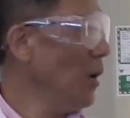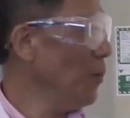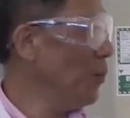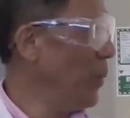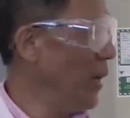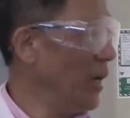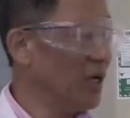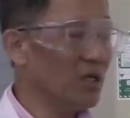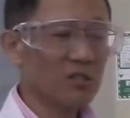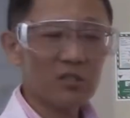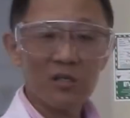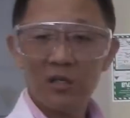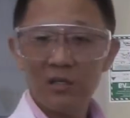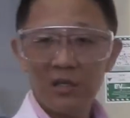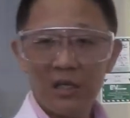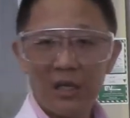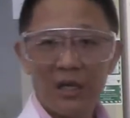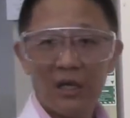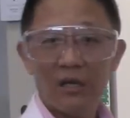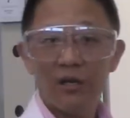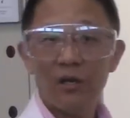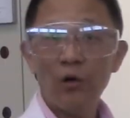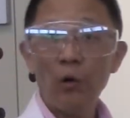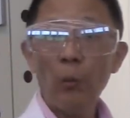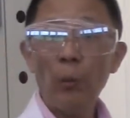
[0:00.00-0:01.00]
based on the
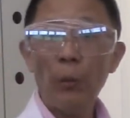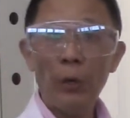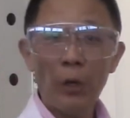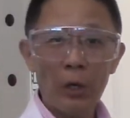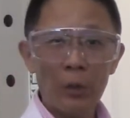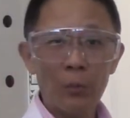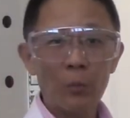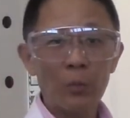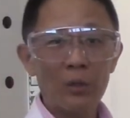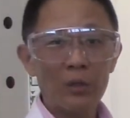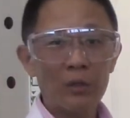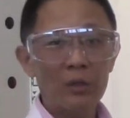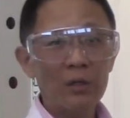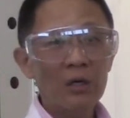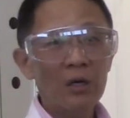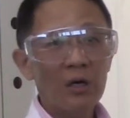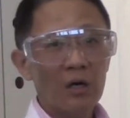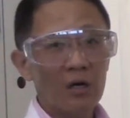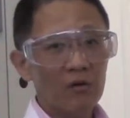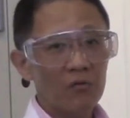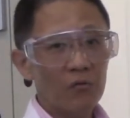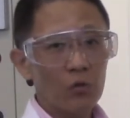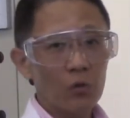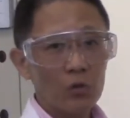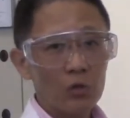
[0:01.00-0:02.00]
unknown number
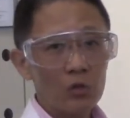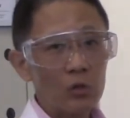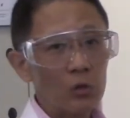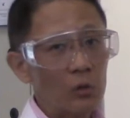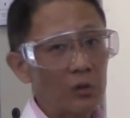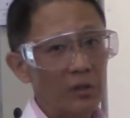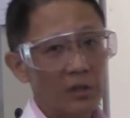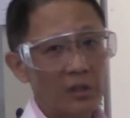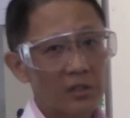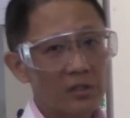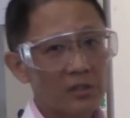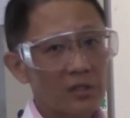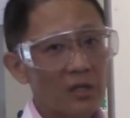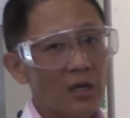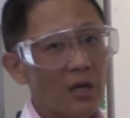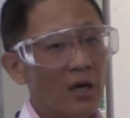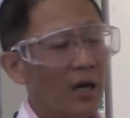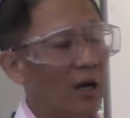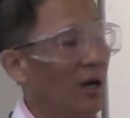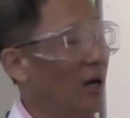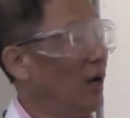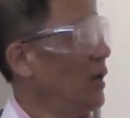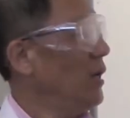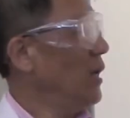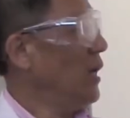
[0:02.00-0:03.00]
of your choice,
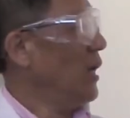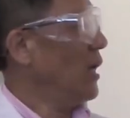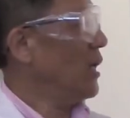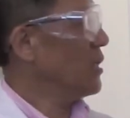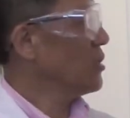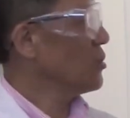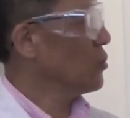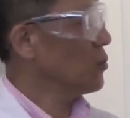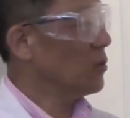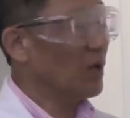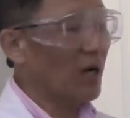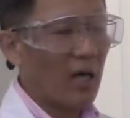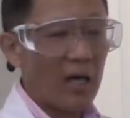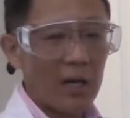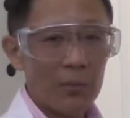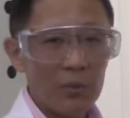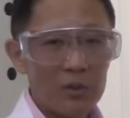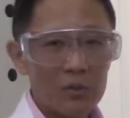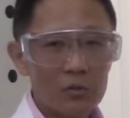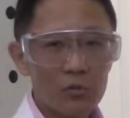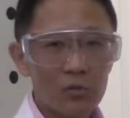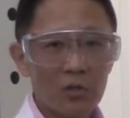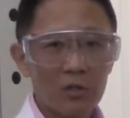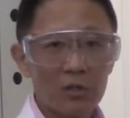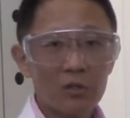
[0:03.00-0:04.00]
ask your lab
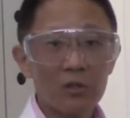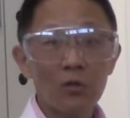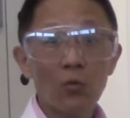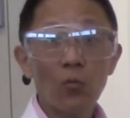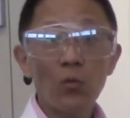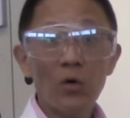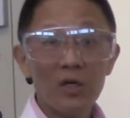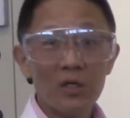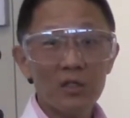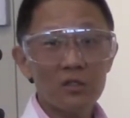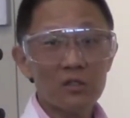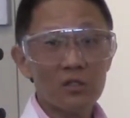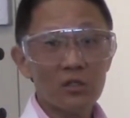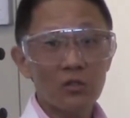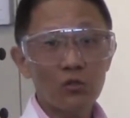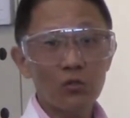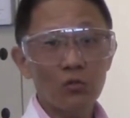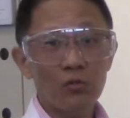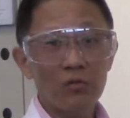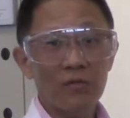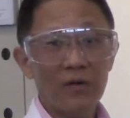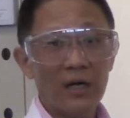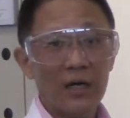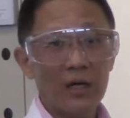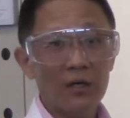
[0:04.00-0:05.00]
instructor what is the
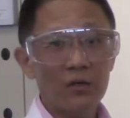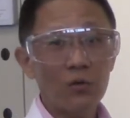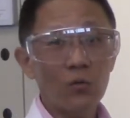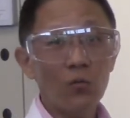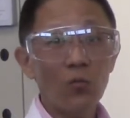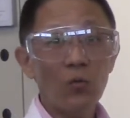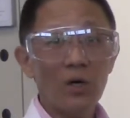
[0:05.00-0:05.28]
true value.